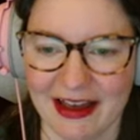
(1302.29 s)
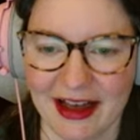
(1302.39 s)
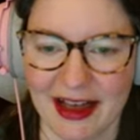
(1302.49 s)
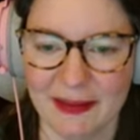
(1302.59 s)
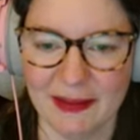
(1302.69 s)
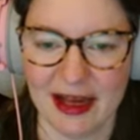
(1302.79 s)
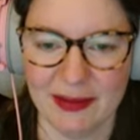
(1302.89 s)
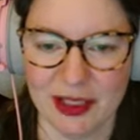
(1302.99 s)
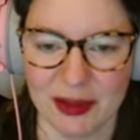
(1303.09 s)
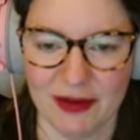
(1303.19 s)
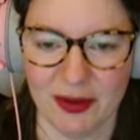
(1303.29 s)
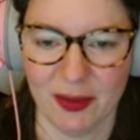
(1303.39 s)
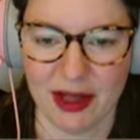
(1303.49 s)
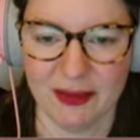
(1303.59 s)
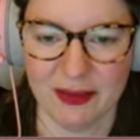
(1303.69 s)
I'm so
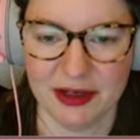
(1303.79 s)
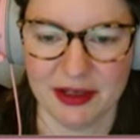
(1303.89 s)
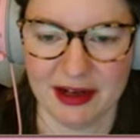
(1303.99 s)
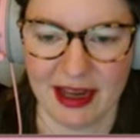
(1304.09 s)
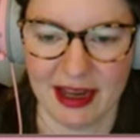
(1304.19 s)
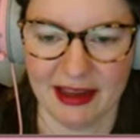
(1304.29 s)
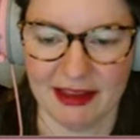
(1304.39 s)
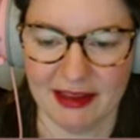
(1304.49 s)
overwhelmed that, like,